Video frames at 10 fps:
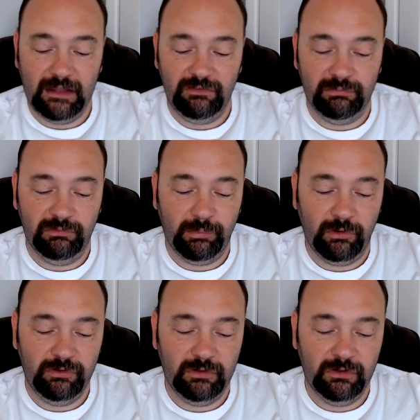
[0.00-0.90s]
add some
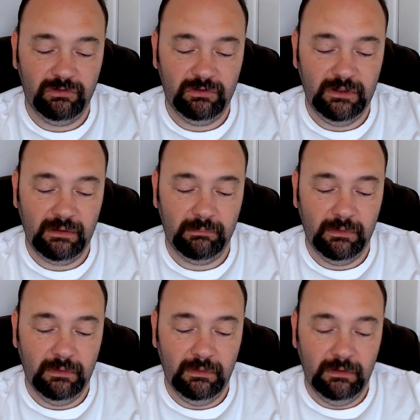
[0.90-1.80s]
spiciness. Yep.
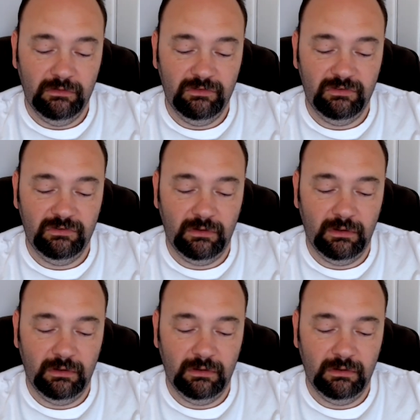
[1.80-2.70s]

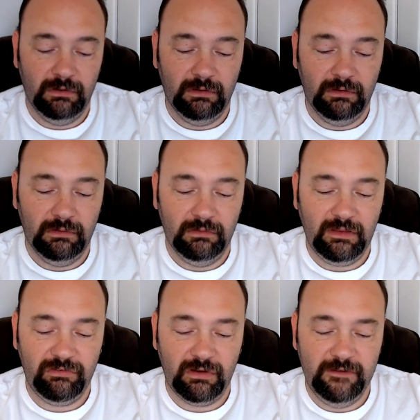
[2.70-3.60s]

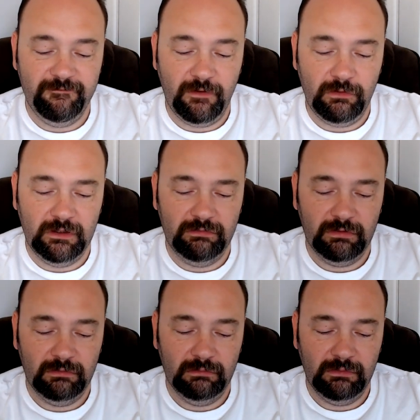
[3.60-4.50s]
That's only five.
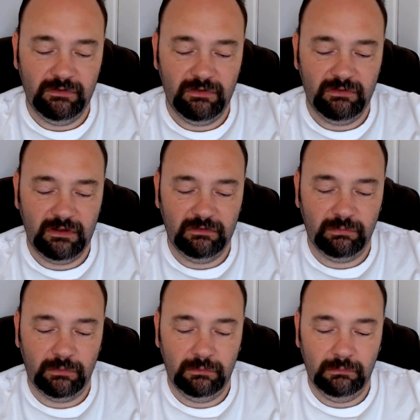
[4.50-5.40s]
Where's the sixth one?